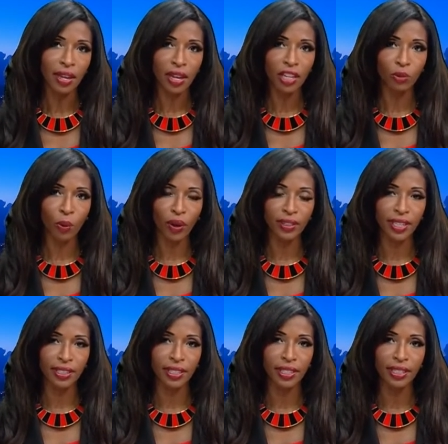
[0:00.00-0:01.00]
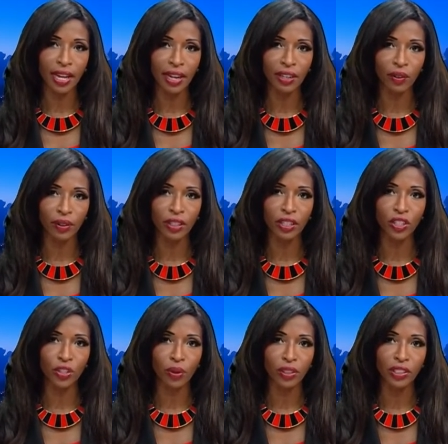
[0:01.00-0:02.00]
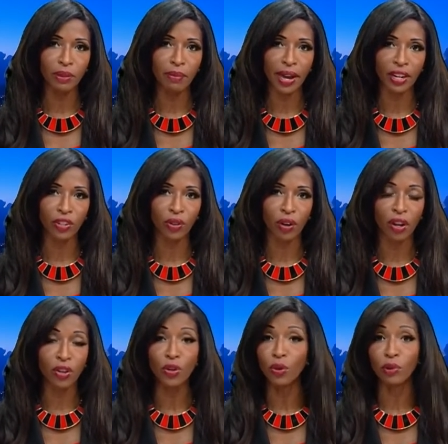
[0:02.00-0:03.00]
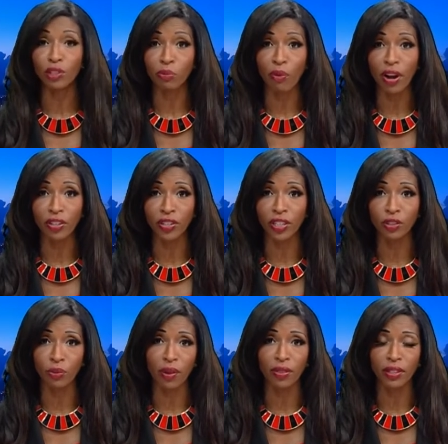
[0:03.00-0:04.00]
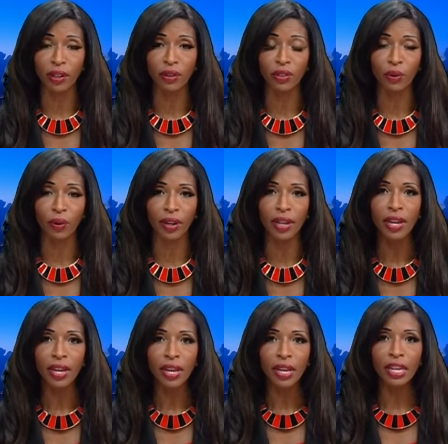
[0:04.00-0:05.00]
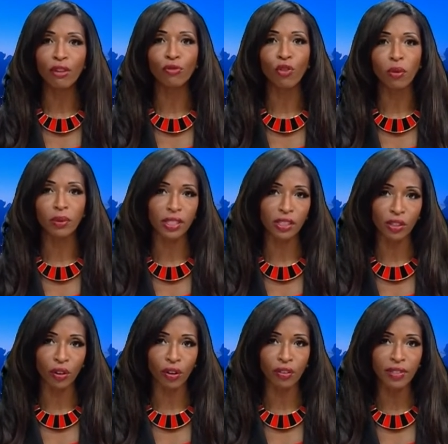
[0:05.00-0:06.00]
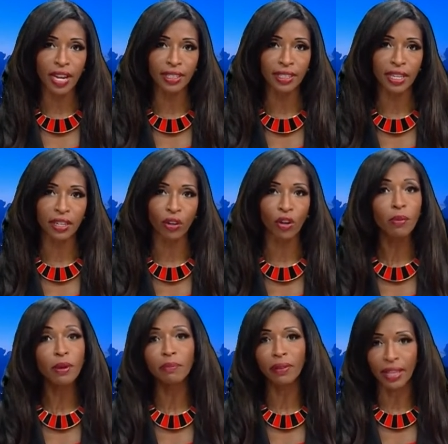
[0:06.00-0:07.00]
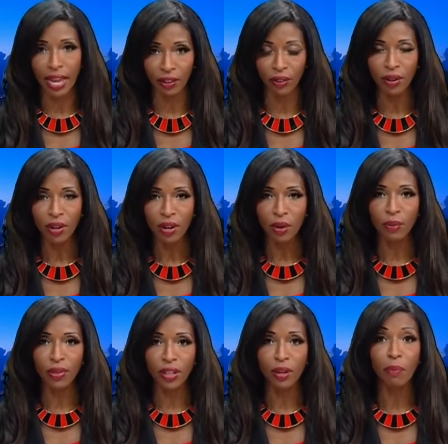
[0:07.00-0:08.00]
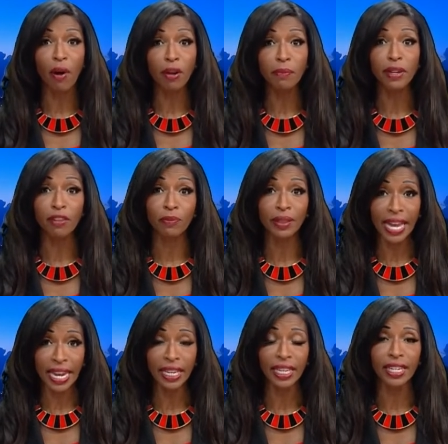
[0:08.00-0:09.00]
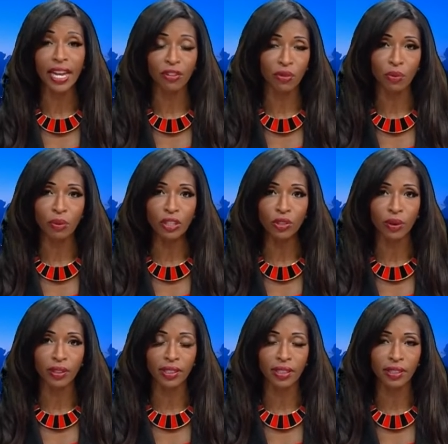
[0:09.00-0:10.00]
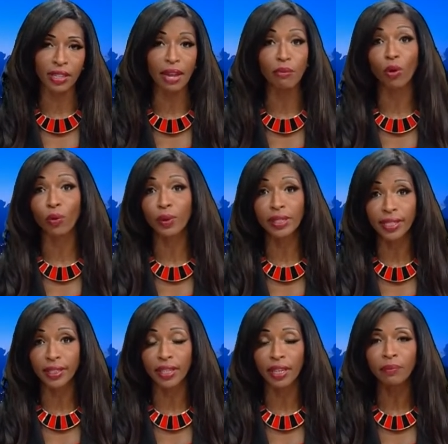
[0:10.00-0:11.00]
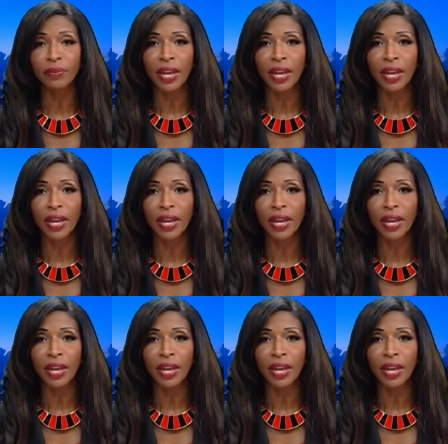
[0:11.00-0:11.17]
has worked as a designer and construction manager on numerous projects throughout the territory. He formerly served as an urban planner with the Department of Planning and Natural Resources and more recently